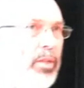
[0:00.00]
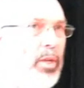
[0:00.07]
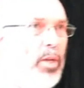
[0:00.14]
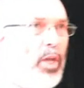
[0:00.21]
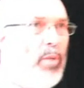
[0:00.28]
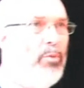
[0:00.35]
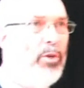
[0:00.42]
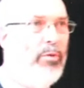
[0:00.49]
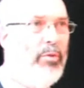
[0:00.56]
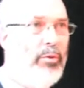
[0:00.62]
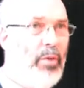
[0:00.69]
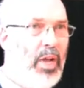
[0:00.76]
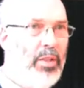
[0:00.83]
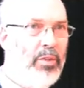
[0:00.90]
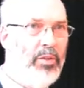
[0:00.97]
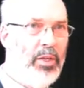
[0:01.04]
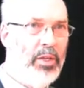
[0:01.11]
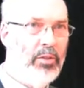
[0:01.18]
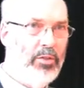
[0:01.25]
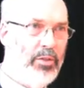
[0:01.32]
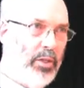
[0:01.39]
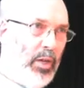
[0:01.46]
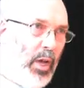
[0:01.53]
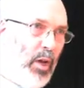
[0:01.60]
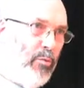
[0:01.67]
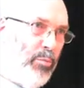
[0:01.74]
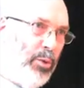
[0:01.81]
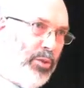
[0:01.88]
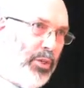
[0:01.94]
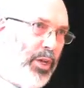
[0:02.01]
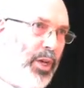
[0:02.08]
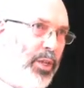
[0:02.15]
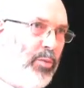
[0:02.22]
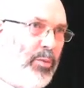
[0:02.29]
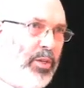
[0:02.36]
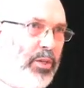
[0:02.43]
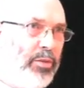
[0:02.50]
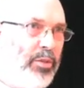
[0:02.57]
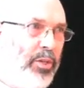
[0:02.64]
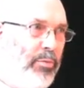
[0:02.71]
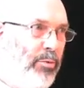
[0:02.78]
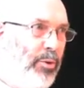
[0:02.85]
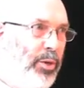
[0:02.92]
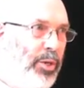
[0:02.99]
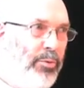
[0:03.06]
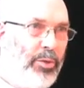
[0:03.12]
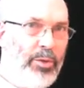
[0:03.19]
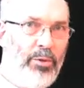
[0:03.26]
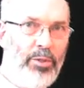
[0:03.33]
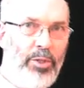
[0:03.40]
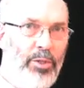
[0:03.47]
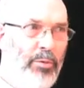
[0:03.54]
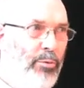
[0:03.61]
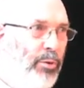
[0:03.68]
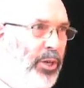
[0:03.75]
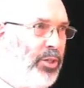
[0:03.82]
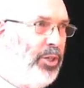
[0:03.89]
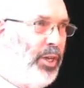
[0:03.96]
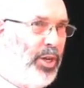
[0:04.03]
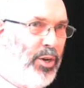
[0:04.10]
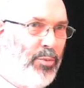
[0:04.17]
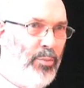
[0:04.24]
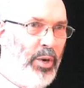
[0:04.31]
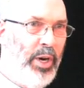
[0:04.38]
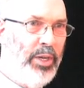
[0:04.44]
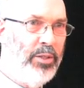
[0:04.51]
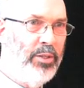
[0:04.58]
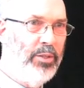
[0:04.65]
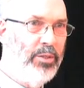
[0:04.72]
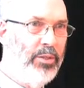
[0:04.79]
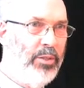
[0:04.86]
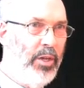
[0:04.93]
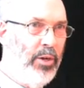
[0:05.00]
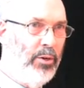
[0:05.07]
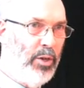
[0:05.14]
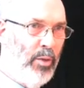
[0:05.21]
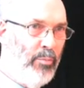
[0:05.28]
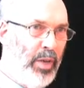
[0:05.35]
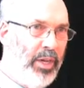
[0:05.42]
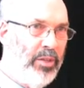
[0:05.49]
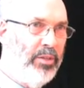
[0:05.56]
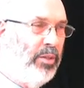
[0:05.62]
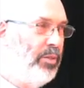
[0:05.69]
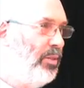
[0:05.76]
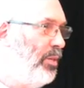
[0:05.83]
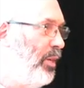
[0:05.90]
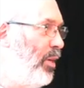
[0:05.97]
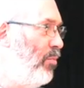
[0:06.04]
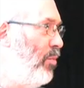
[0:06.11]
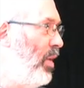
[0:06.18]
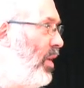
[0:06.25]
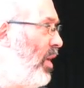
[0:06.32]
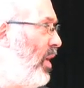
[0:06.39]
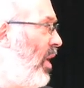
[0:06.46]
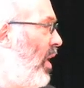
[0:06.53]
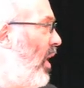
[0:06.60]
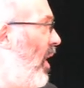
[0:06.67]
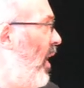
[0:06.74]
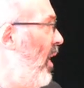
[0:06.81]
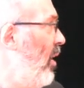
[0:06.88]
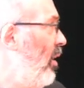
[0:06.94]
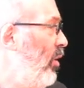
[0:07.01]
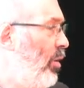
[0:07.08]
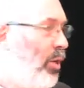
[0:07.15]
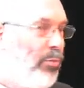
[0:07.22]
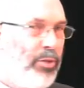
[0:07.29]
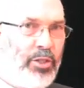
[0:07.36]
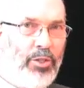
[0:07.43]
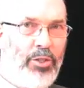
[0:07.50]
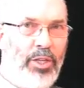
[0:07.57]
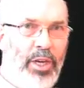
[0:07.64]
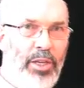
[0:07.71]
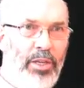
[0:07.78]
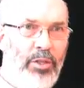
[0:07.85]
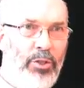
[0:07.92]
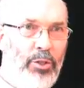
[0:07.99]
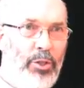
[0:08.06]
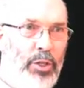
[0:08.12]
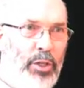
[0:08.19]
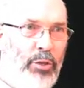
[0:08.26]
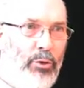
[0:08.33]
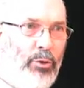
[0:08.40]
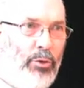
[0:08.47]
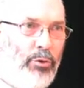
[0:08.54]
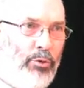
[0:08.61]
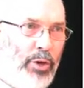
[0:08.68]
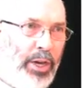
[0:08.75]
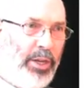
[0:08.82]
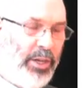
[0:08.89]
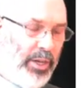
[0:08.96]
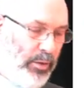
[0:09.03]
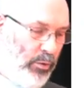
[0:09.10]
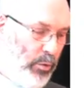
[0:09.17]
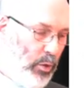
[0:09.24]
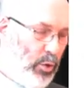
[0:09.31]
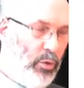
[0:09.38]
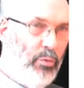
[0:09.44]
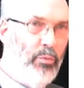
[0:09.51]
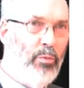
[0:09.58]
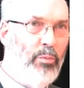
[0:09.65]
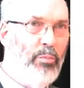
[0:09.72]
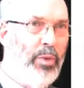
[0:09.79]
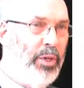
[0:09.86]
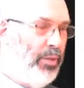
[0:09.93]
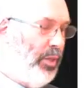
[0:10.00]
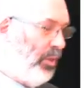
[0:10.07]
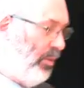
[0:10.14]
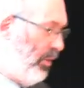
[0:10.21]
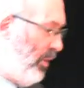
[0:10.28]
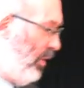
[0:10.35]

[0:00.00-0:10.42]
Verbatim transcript: then a couple of other things that I've put together, because they're very difficult to differentiate in practice, and I'll come back to this theme. Uh, gift exchange, trading, both those